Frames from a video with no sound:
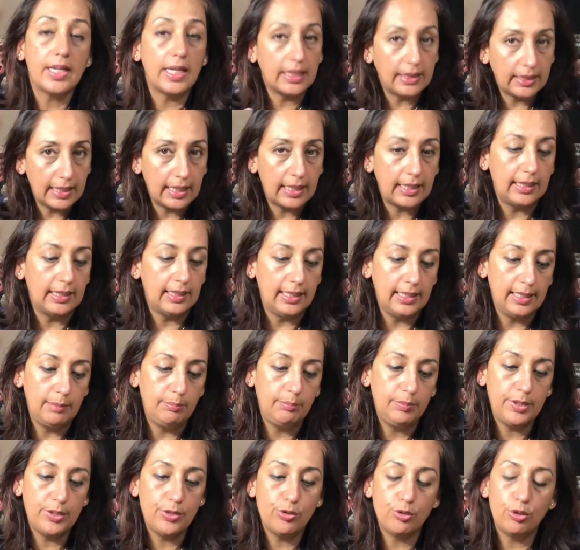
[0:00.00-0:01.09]
and that'll help
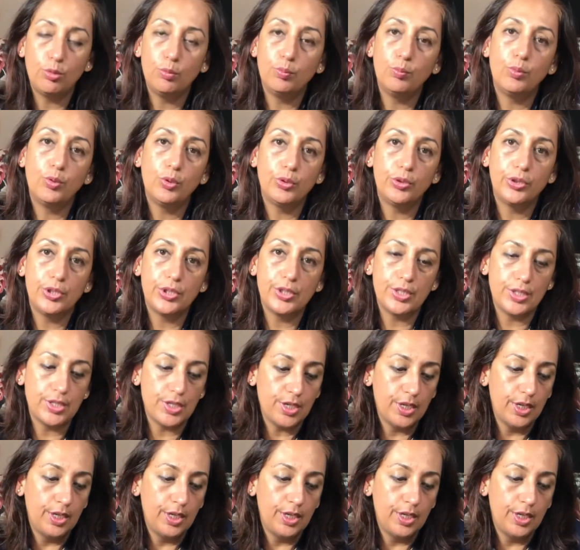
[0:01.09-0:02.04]
control both the